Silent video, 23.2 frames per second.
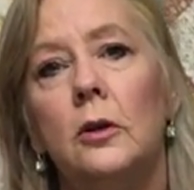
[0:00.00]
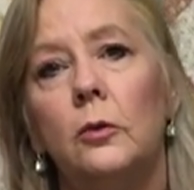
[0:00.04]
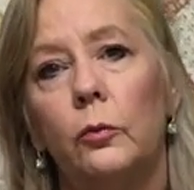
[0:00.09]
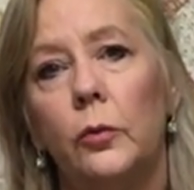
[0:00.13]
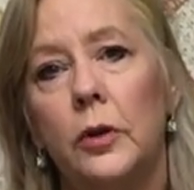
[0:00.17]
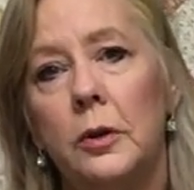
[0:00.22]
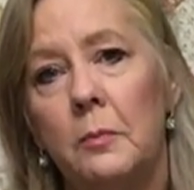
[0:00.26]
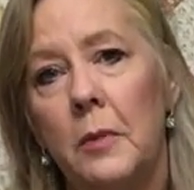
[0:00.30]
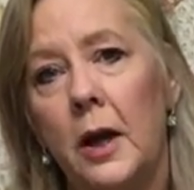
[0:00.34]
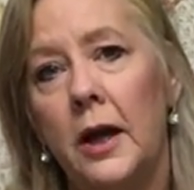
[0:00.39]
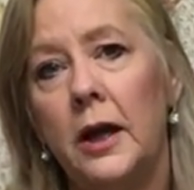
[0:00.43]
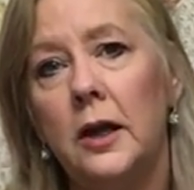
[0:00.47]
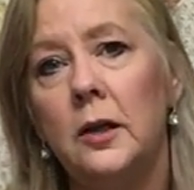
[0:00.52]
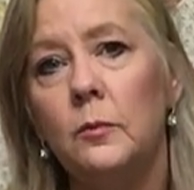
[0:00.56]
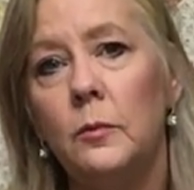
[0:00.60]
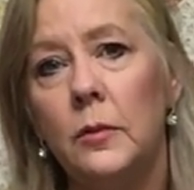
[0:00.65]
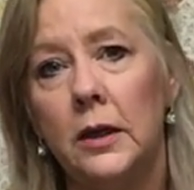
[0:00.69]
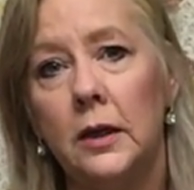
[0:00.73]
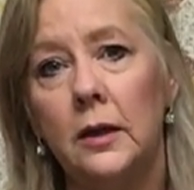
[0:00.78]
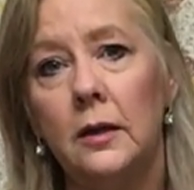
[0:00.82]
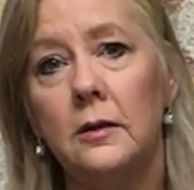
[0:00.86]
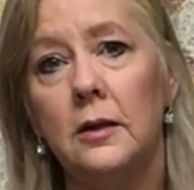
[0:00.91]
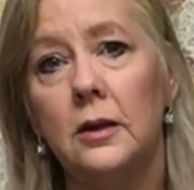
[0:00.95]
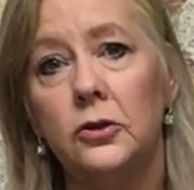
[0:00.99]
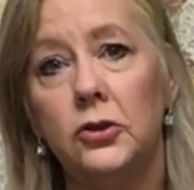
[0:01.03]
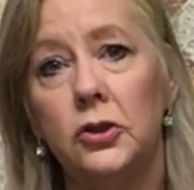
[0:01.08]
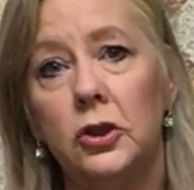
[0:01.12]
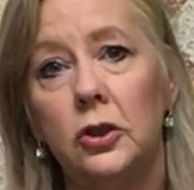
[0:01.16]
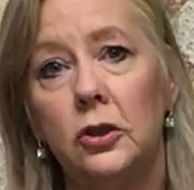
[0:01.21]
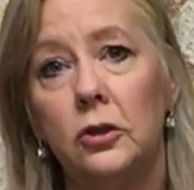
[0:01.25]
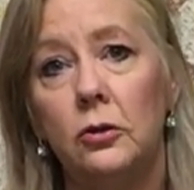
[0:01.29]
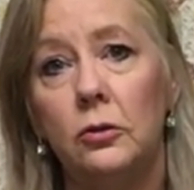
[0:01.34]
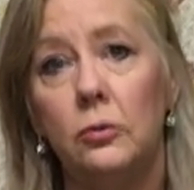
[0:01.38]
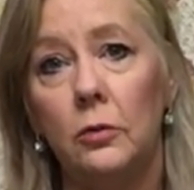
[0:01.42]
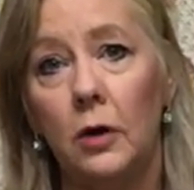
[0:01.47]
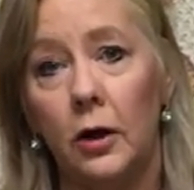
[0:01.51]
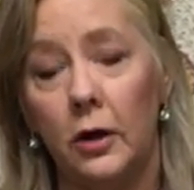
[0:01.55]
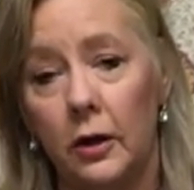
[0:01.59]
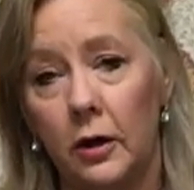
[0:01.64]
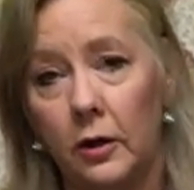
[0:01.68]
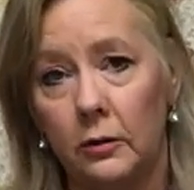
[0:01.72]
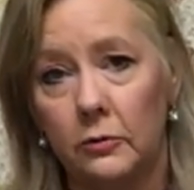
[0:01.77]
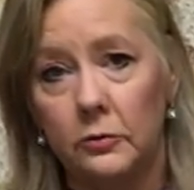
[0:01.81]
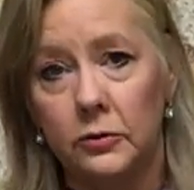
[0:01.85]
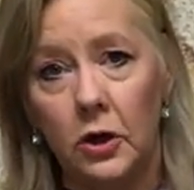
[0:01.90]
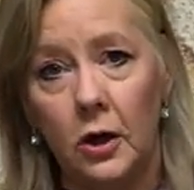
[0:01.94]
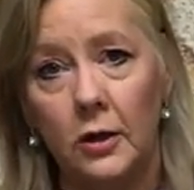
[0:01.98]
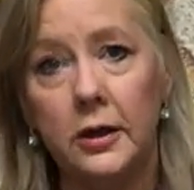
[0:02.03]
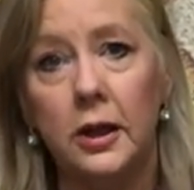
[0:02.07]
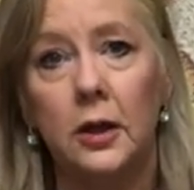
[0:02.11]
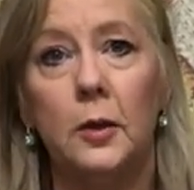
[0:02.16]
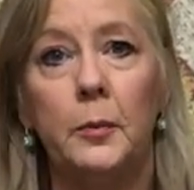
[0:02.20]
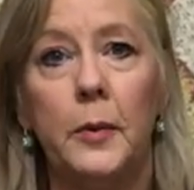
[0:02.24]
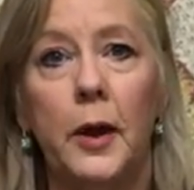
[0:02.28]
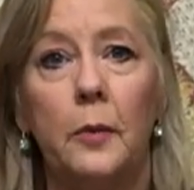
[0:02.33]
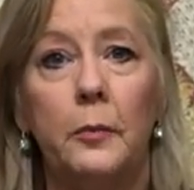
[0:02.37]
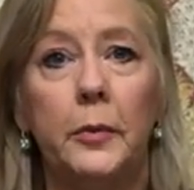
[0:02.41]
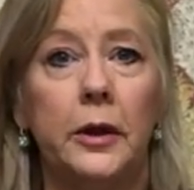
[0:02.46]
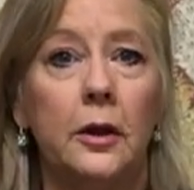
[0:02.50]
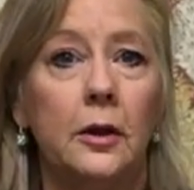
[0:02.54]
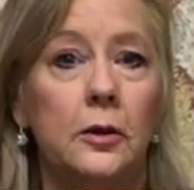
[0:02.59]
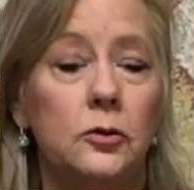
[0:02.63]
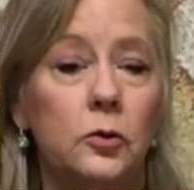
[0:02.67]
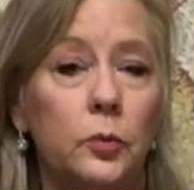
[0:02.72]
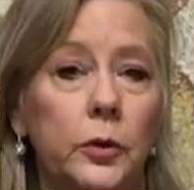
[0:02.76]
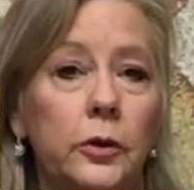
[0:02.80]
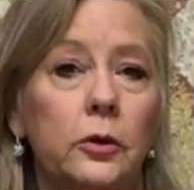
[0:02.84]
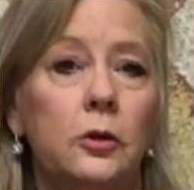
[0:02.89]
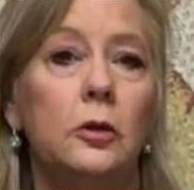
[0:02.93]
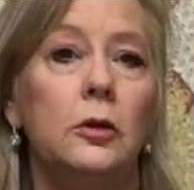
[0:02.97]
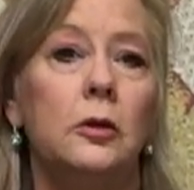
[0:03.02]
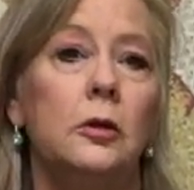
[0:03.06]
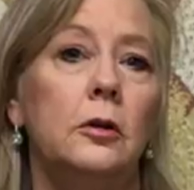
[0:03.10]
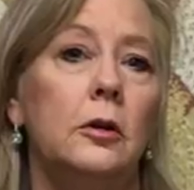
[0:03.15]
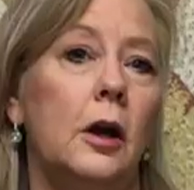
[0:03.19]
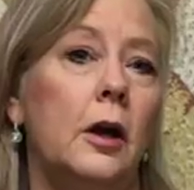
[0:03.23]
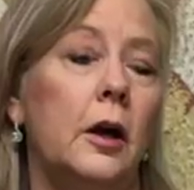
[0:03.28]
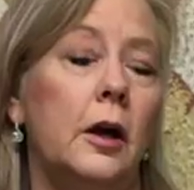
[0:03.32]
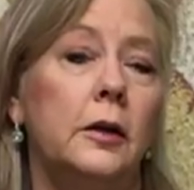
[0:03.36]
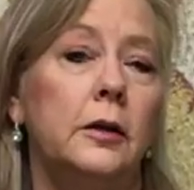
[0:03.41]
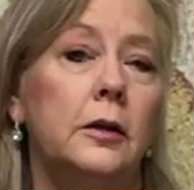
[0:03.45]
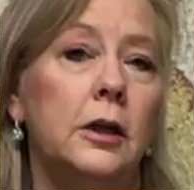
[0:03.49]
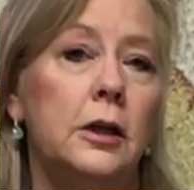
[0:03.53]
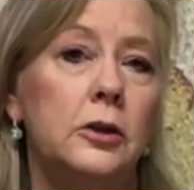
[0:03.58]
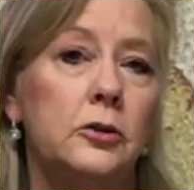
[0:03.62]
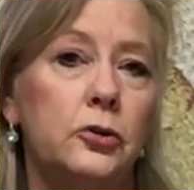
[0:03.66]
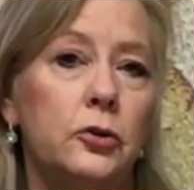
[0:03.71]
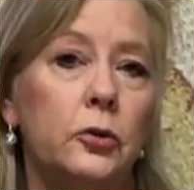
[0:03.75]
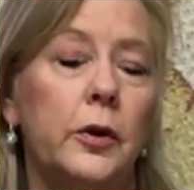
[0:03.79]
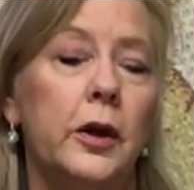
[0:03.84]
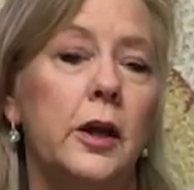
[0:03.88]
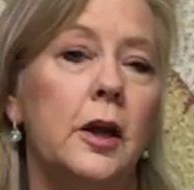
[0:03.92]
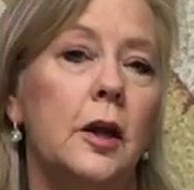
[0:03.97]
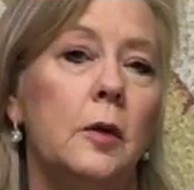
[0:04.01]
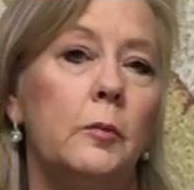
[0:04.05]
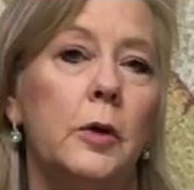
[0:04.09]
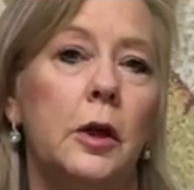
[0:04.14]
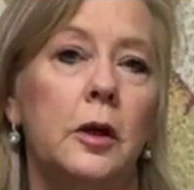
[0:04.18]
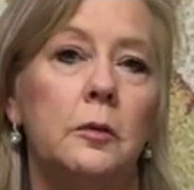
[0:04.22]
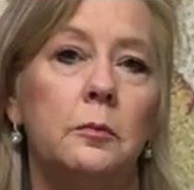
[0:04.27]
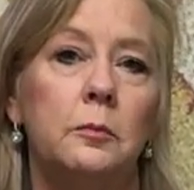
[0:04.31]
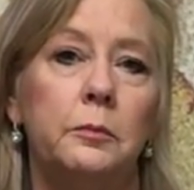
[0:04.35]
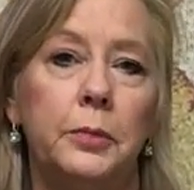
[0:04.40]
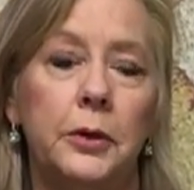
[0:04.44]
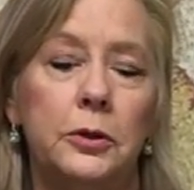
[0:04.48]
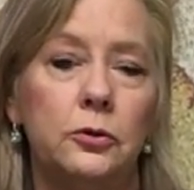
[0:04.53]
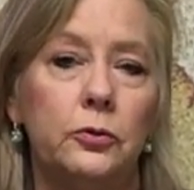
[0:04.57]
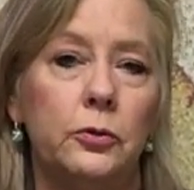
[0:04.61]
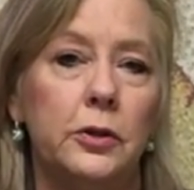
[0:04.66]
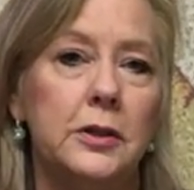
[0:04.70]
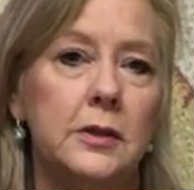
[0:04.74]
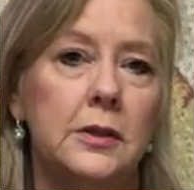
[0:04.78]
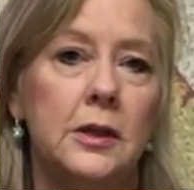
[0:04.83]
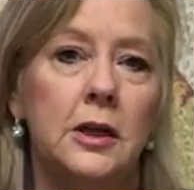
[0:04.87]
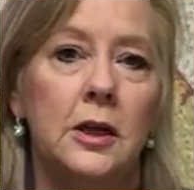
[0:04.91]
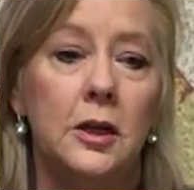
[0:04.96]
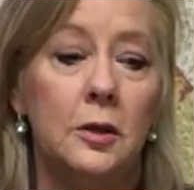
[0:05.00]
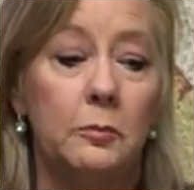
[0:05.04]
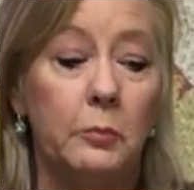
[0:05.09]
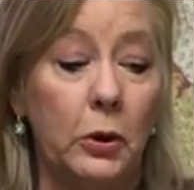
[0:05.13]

remind me that you are talking about me on Twitter, on Instagram, on Pinterest,